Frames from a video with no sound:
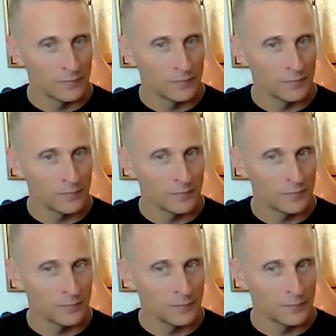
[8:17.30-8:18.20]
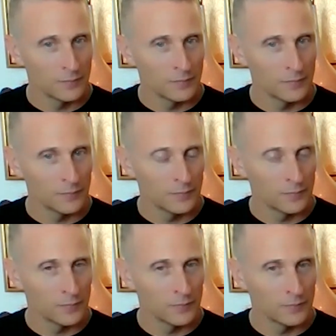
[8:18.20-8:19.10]

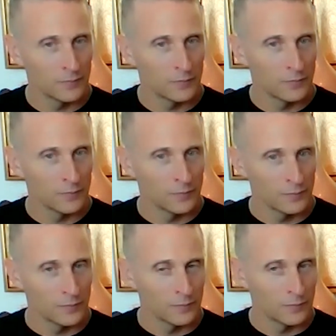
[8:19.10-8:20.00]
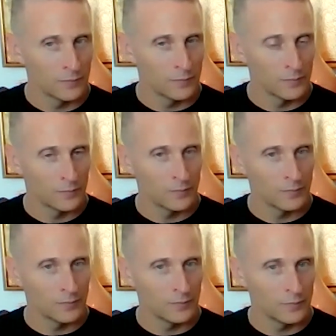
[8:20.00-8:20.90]

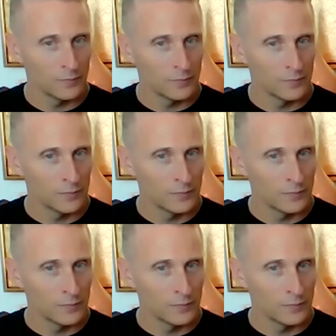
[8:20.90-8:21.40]
No words are spoken by the person on screen.